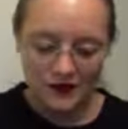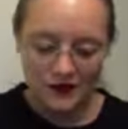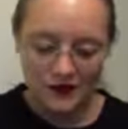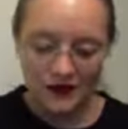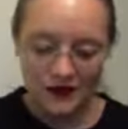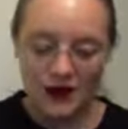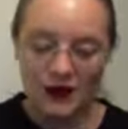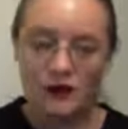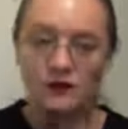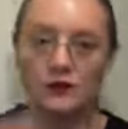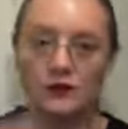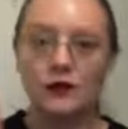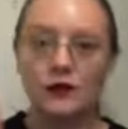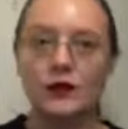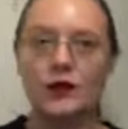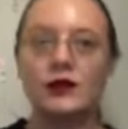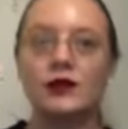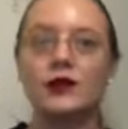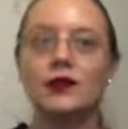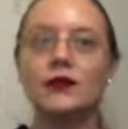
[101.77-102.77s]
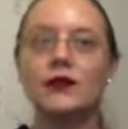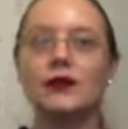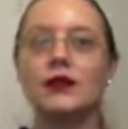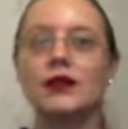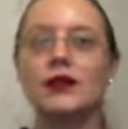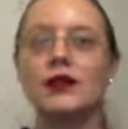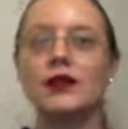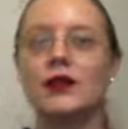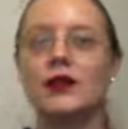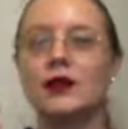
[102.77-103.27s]
Yeah,
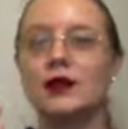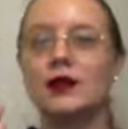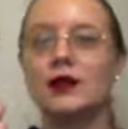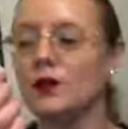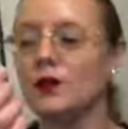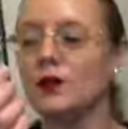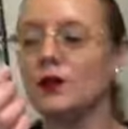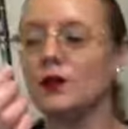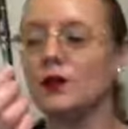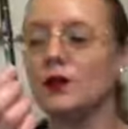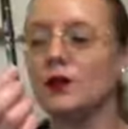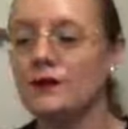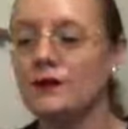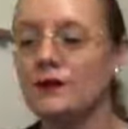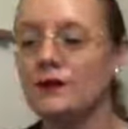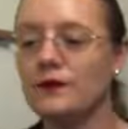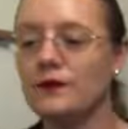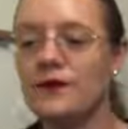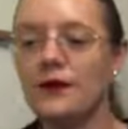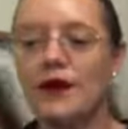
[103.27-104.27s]
Renegade Ruby,